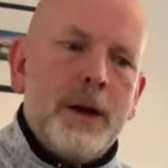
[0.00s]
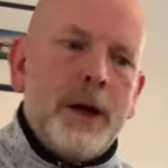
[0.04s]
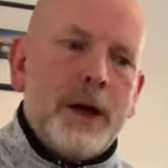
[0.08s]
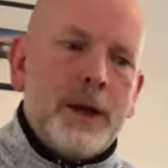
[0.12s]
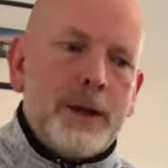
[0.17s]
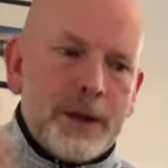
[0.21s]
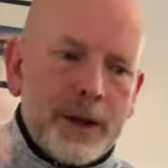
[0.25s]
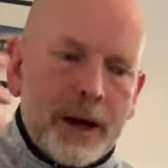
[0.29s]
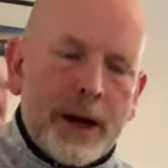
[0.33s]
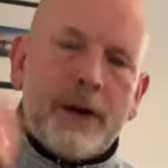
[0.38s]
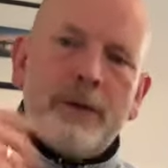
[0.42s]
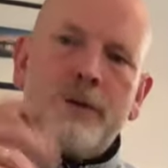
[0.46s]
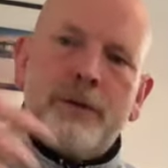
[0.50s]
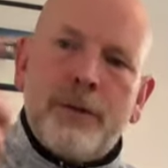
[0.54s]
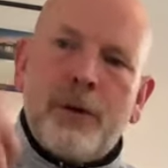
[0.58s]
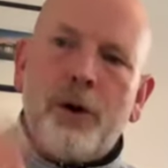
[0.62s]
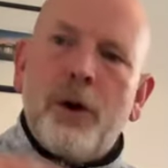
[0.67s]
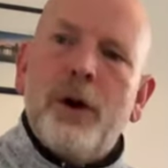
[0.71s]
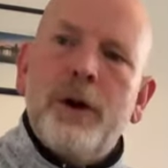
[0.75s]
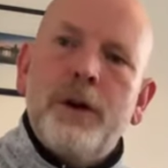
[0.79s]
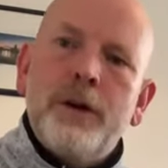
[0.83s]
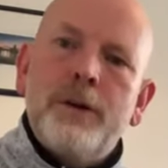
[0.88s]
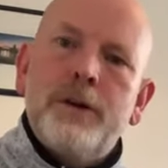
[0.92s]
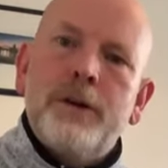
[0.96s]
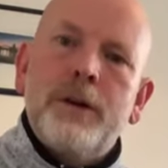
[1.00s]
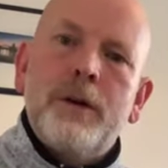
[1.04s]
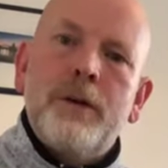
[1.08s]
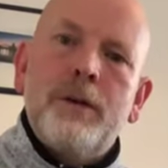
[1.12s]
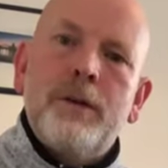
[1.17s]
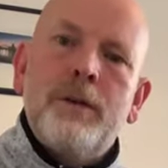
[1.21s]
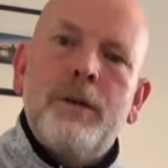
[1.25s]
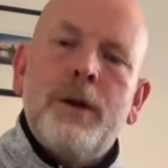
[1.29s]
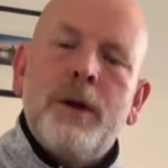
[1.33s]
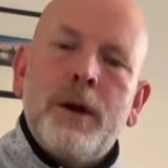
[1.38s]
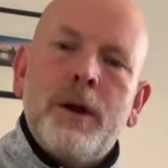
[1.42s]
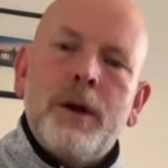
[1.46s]
And that voice
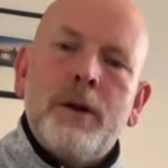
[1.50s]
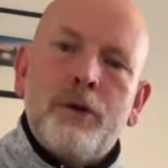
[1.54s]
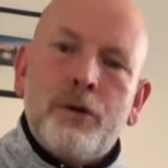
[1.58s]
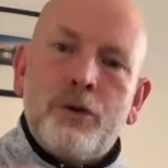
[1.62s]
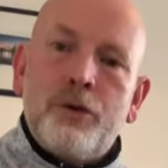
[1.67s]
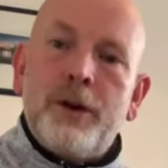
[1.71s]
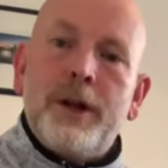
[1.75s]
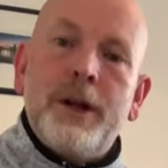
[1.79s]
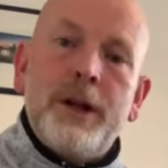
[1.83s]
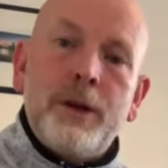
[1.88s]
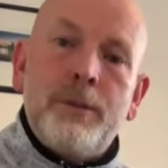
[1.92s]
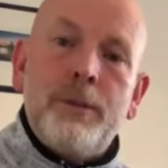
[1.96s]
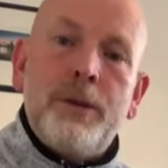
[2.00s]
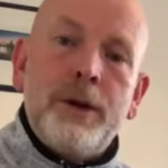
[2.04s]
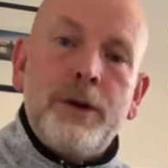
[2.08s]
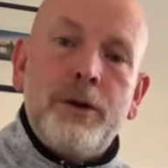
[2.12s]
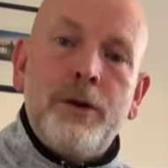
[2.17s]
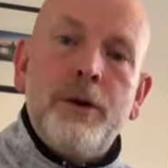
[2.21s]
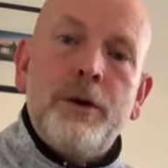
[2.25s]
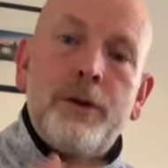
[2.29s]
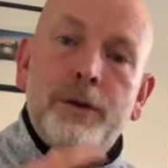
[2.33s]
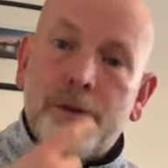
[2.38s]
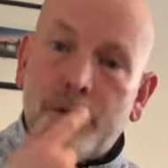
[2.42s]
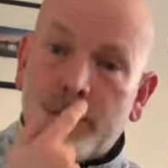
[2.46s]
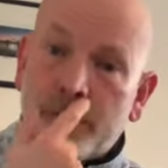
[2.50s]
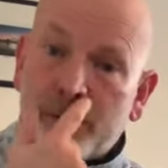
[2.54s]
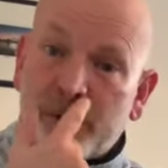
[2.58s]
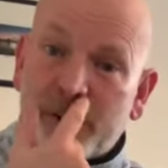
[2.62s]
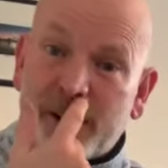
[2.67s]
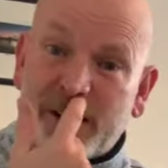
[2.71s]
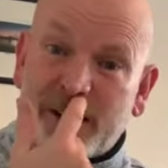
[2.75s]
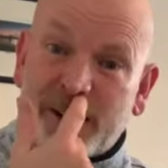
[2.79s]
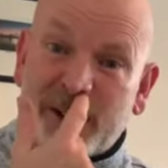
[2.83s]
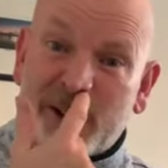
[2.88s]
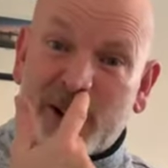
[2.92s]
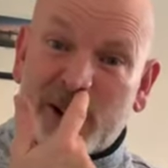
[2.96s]
can really be useful
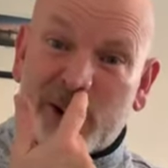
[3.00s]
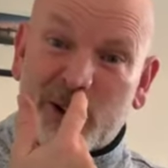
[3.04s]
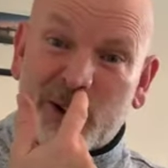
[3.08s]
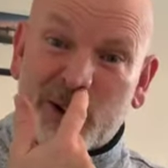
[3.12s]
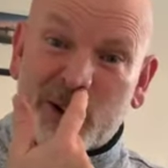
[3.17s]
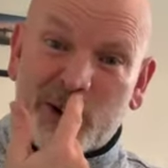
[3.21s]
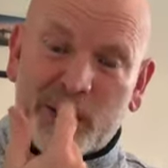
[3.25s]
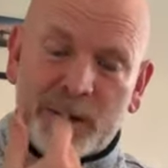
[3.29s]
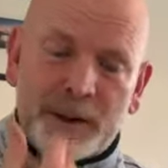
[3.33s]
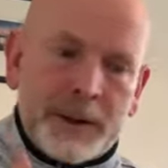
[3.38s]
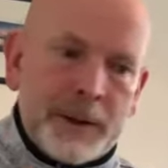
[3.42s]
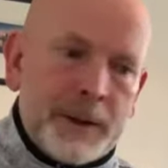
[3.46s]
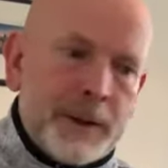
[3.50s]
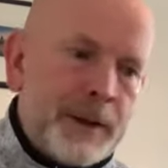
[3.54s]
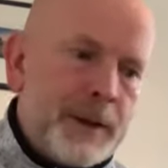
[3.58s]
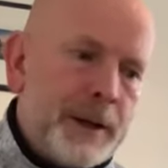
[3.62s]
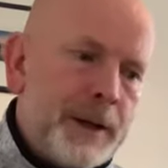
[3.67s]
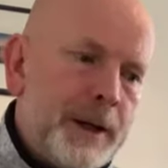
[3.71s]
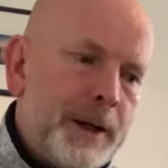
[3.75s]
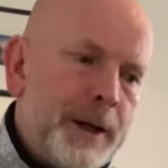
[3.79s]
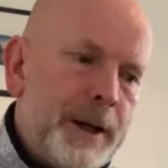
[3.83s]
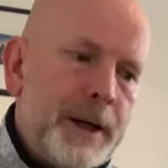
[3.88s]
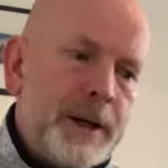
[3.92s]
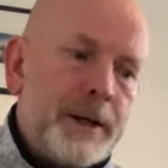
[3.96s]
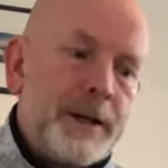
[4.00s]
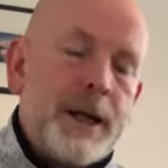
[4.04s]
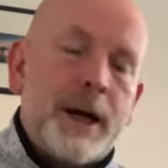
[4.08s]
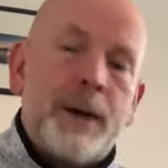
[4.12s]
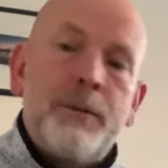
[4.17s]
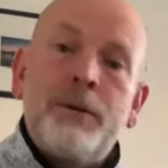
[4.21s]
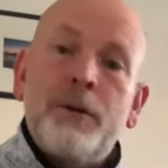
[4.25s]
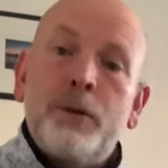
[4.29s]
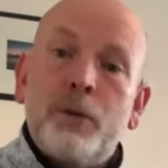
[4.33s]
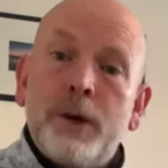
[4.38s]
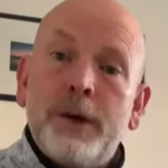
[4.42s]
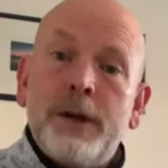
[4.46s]
right now in
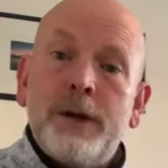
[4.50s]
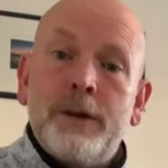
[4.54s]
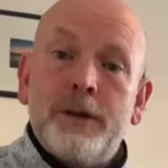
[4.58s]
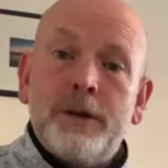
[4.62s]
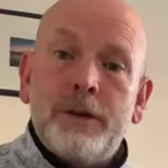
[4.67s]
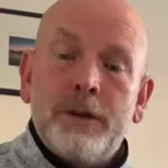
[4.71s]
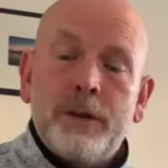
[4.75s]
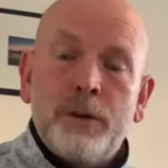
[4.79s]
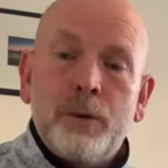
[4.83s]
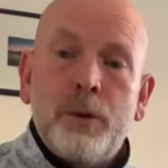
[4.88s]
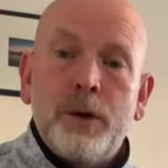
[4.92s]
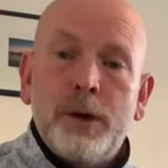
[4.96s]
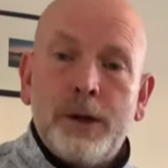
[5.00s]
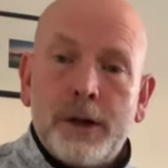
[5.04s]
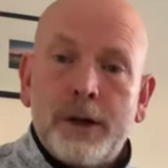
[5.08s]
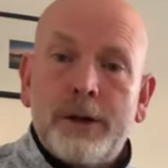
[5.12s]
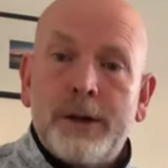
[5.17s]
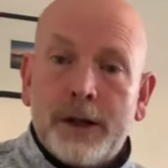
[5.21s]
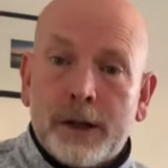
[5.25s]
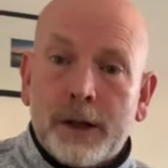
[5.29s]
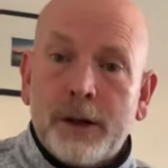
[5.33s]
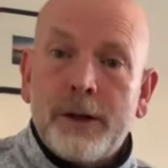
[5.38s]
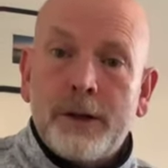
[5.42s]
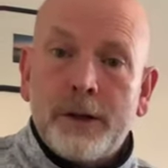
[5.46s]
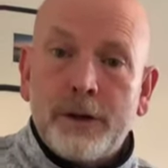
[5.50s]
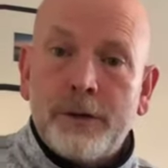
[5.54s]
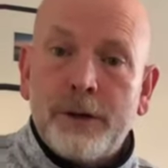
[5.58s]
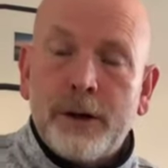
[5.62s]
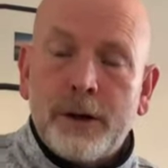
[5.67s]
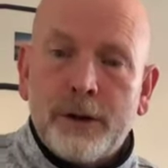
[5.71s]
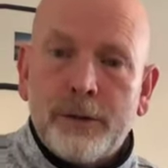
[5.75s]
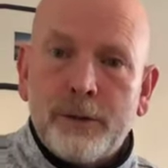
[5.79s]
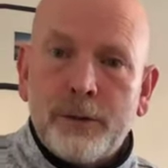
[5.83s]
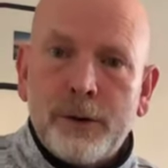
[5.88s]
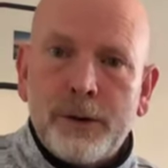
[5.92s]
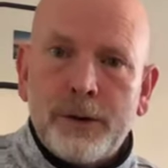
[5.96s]
terms of what you're telling
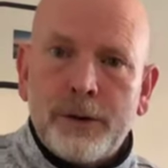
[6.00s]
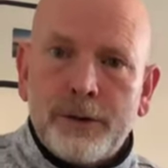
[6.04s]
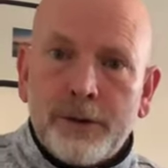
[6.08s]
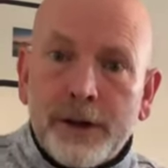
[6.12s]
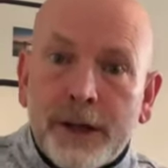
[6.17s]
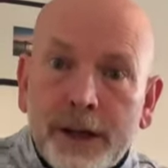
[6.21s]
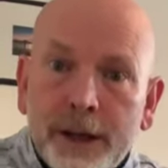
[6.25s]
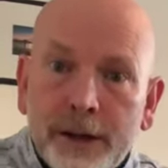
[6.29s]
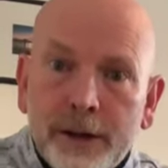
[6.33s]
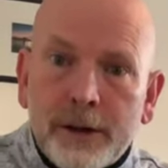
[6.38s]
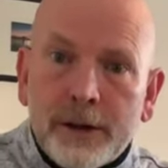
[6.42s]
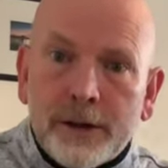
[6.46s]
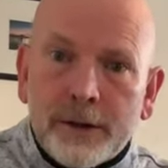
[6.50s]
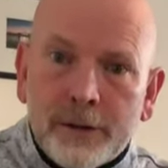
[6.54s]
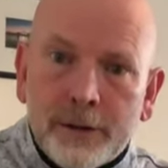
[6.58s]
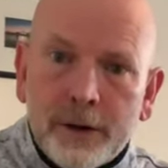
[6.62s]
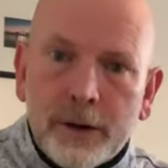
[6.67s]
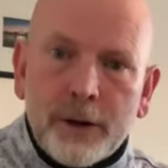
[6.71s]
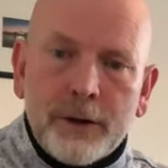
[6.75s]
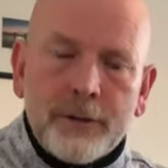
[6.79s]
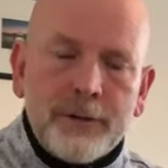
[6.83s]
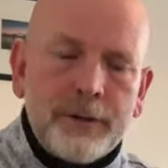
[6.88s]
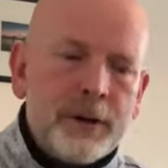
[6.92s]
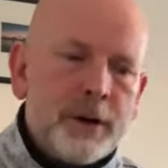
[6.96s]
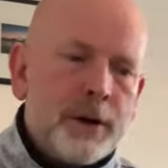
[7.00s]
yourself, what you say to yourself.